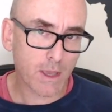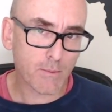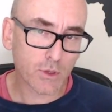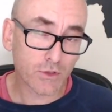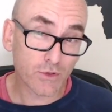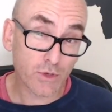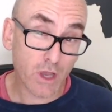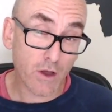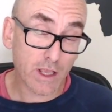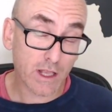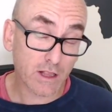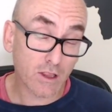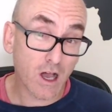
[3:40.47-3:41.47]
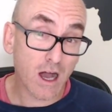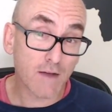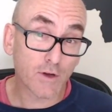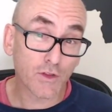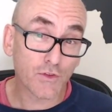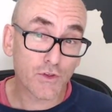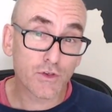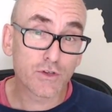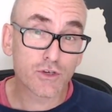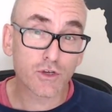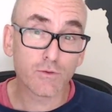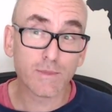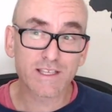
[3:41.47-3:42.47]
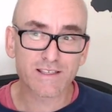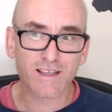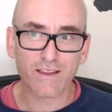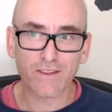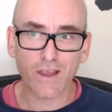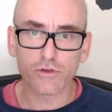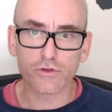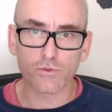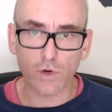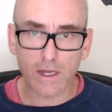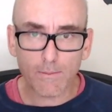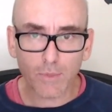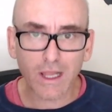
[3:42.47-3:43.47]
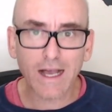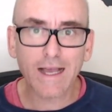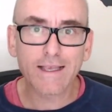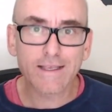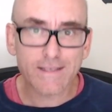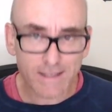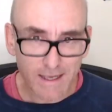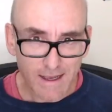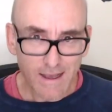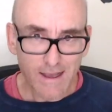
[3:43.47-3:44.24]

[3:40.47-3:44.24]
people who are going live on YouTube is that those replays